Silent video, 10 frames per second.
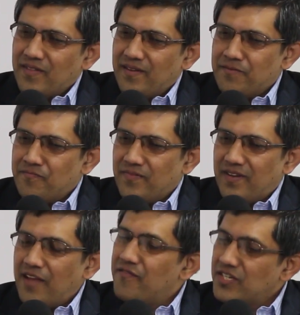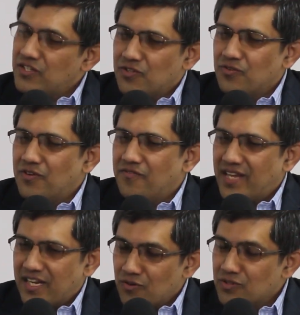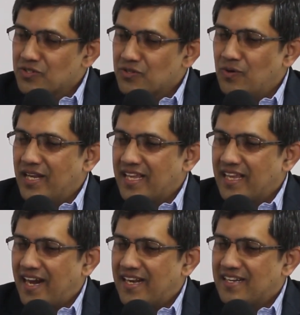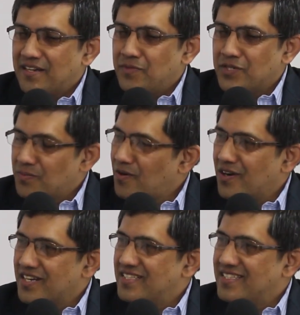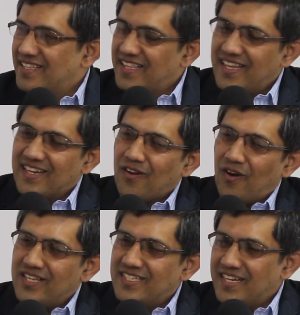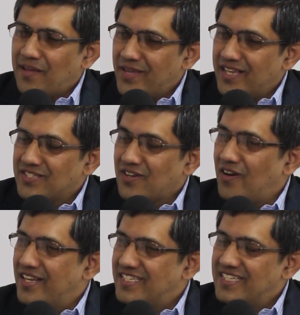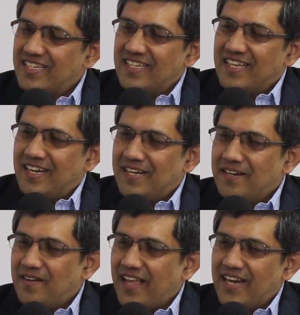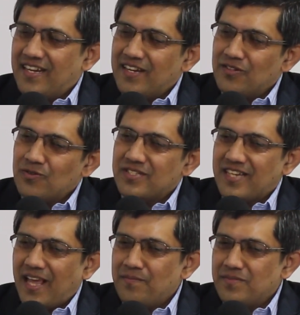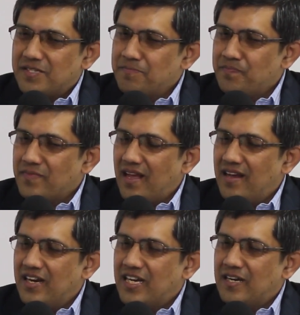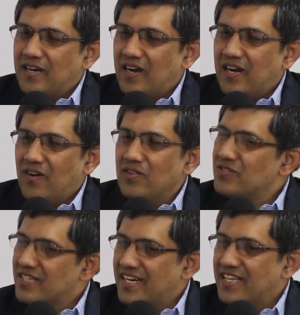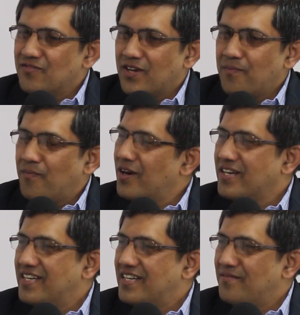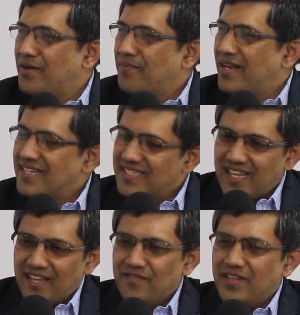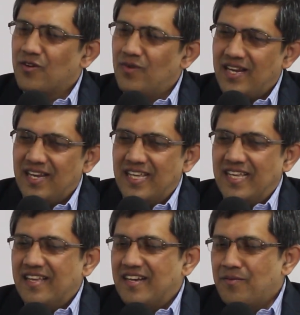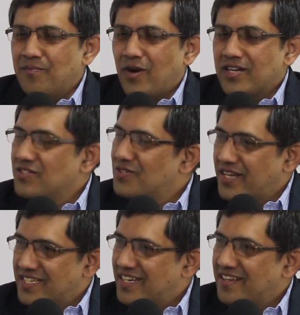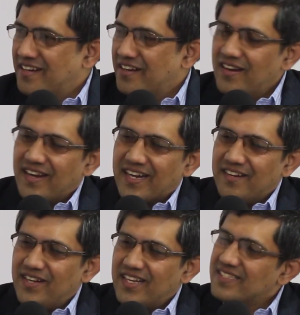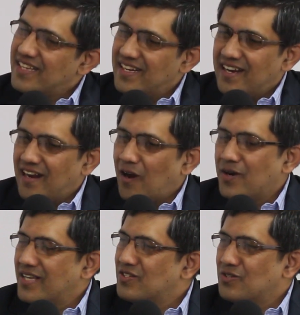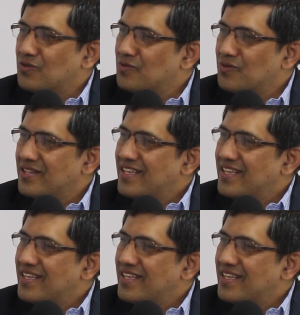I went through a very good schooling at Bishop Cotton's and then college at MES College. And at those times, although studies were important, my parents gave equal importance to extracurricular activities and allowed us to